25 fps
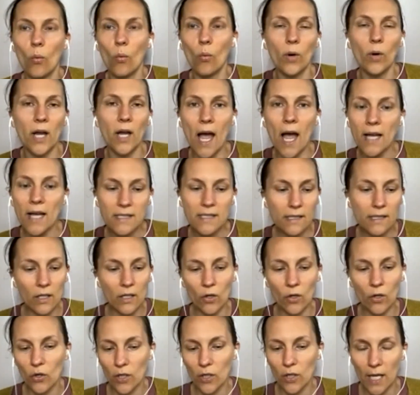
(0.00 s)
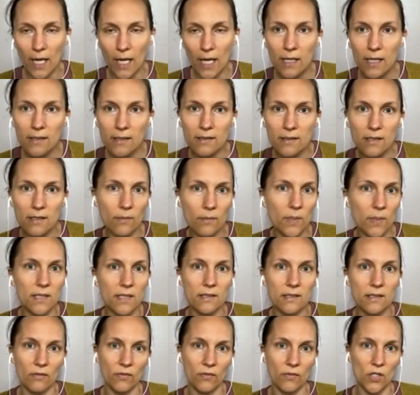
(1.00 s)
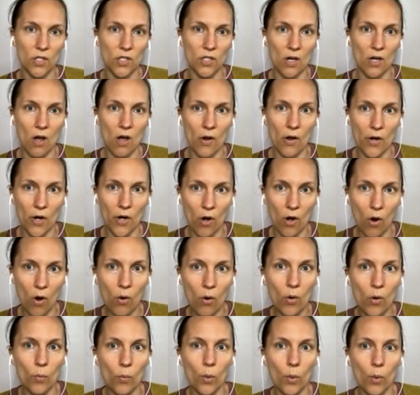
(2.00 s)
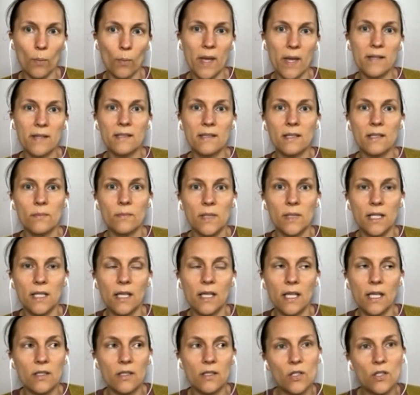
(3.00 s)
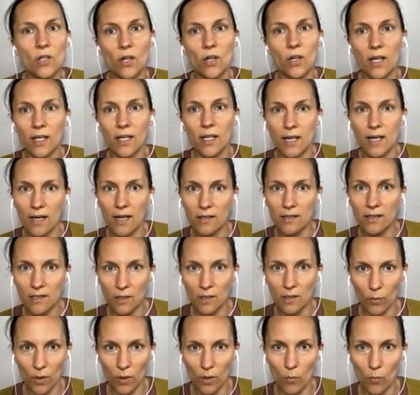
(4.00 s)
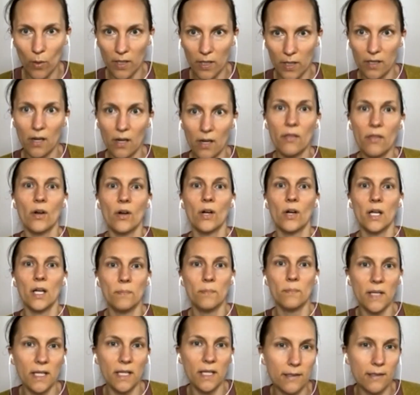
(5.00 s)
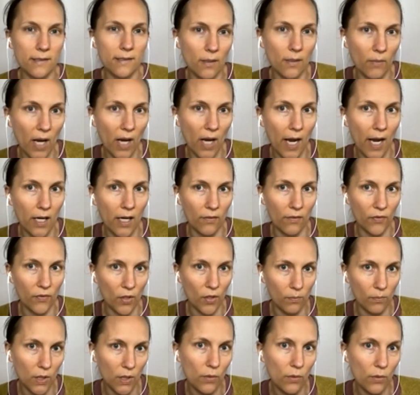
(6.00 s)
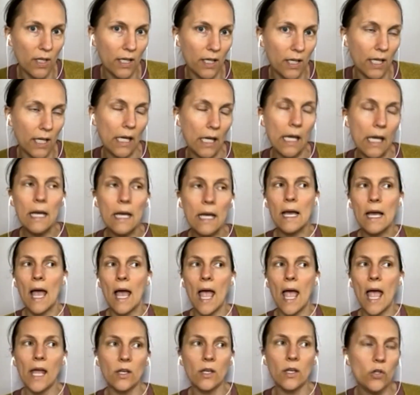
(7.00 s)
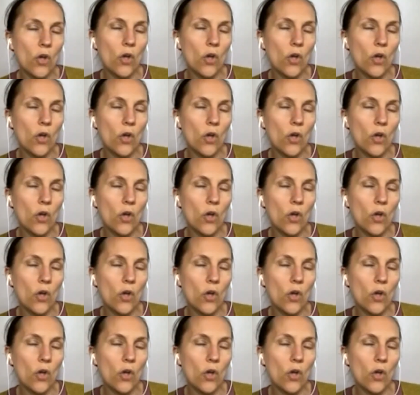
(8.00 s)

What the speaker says: God didn't create us to be sufficient on our own. We're meant to be interconnected with one another and be in some kind of community. And